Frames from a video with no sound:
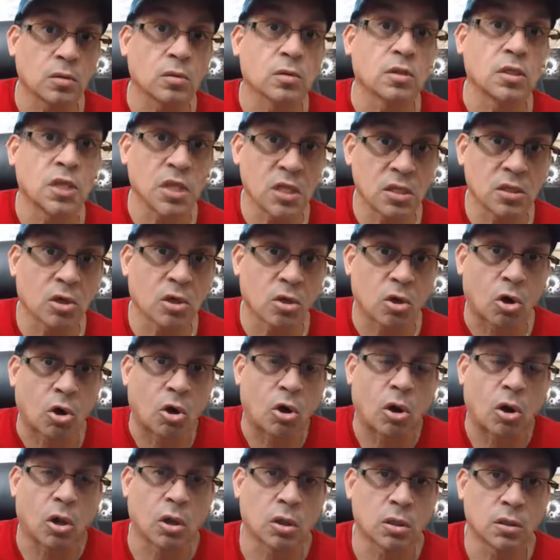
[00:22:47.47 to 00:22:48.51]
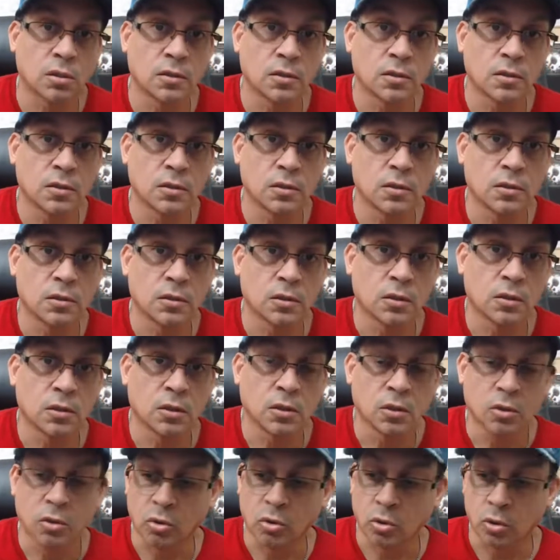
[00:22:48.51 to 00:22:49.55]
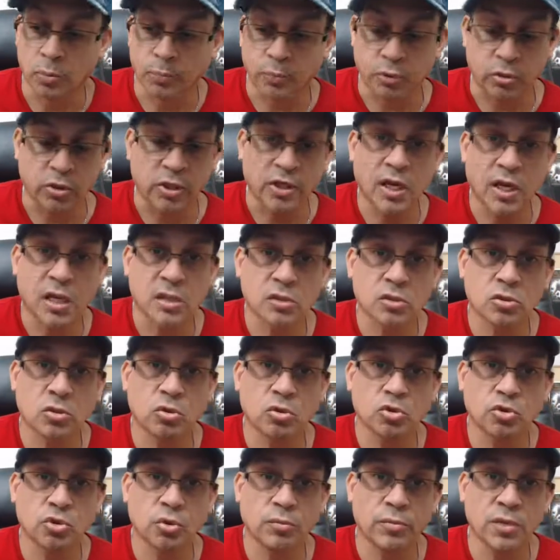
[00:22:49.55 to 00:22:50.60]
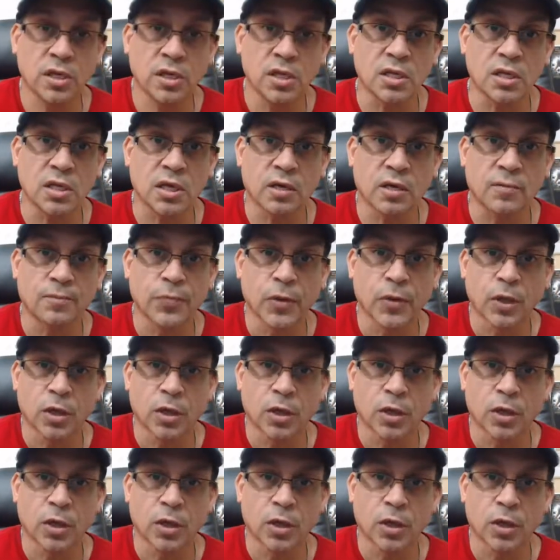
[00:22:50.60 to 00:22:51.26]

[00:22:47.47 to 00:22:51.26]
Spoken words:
need to call, or put it on social media.